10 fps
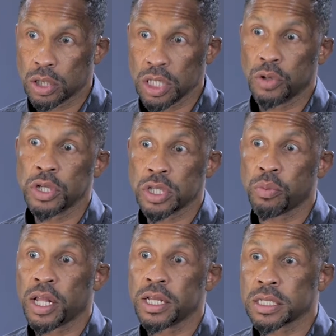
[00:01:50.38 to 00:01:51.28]
decrease
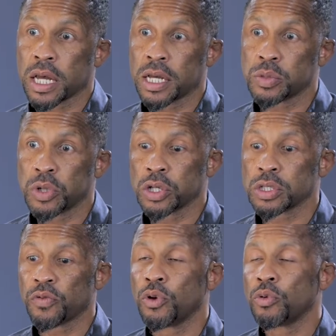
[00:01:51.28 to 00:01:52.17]
the plate size,
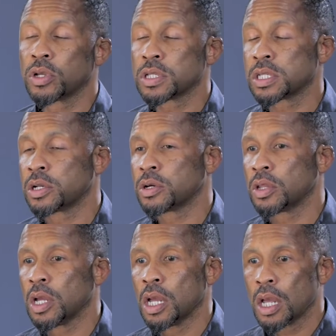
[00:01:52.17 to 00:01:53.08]
because if you
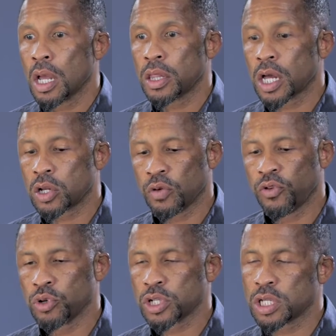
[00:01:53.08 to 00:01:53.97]
consider that
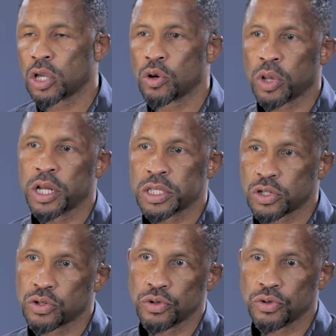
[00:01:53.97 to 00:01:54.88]
if you were to take your
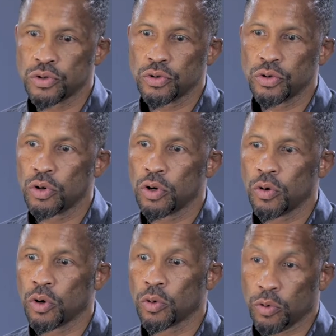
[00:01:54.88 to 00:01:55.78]
plates to
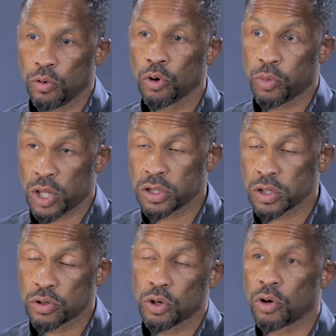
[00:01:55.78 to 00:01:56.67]

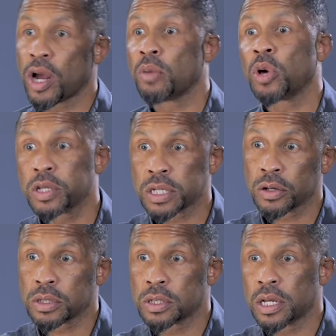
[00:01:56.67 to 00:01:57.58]
your grandmother's
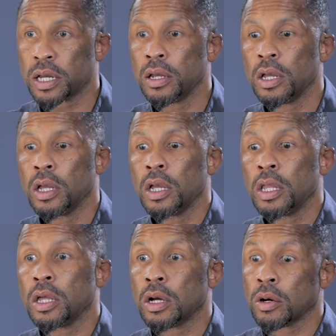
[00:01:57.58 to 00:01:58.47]
house today,
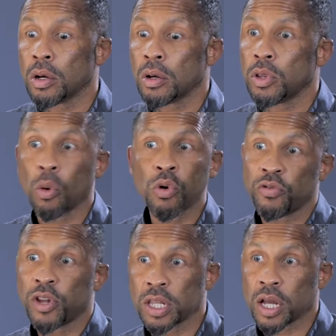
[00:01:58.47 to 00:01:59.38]
they
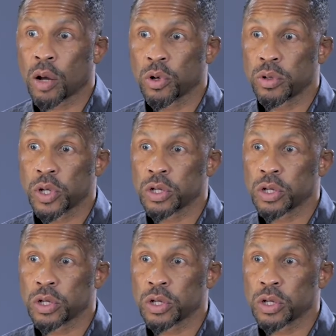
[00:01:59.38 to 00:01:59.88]
won't fit in the cupboard